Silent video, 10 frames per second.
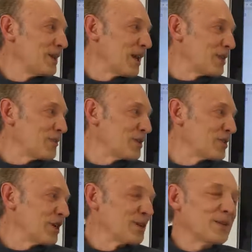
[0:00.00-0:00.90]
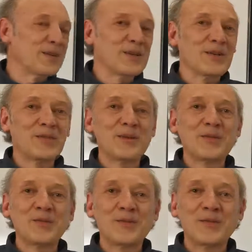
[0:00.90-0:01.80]
like my channel and
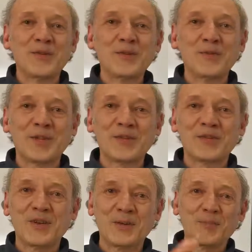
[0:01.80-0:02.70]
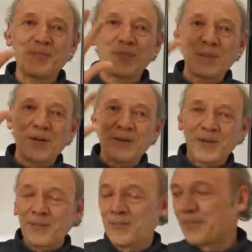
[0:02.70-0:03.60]
then see you next time. Bye bye.